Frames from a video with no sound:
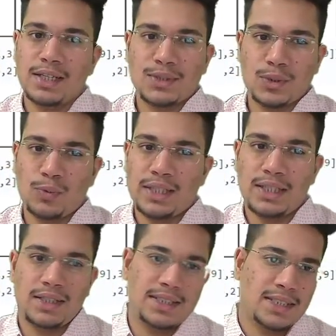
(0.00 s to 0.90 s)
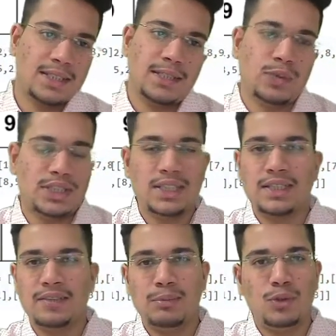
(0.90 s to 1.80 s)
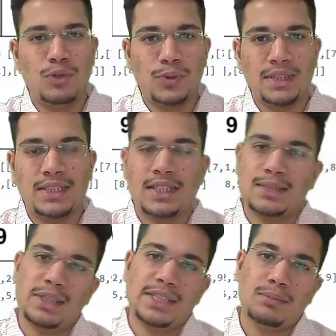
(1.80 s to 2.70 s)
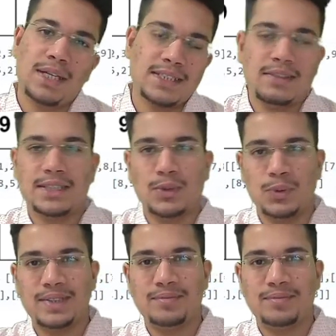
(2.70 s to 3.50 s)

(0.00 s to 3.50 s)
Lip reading: So we'll discuss the question and then we'll move on to its explanation part as well as the code.